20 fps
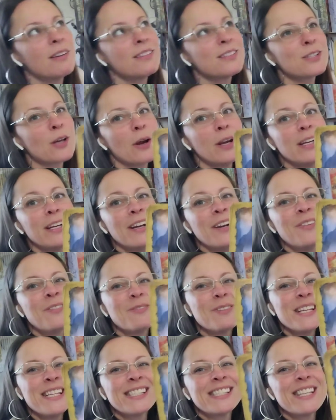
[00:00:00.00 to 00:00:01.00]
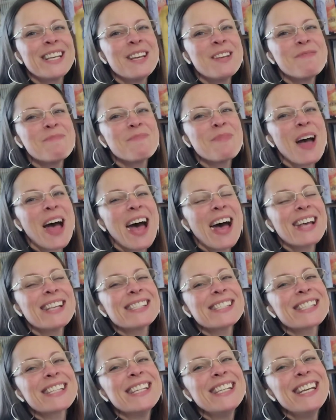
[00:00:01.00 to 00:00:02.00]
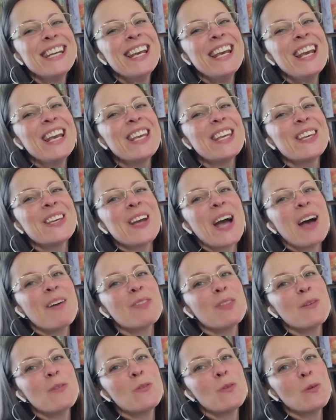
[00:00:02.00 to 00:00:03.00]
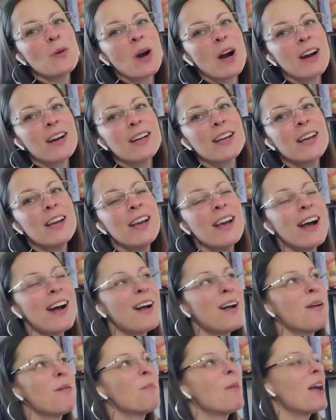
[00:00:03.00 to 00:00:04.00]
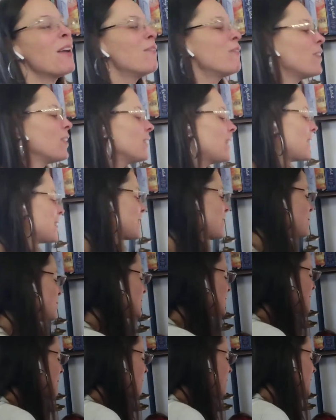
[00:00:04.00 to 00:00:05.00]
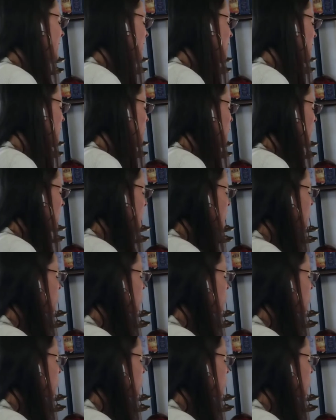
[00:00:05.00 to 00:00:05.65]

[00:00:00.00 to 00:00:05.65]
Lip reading: sorry, recent past, you have the Fool card. I felt like there was something you went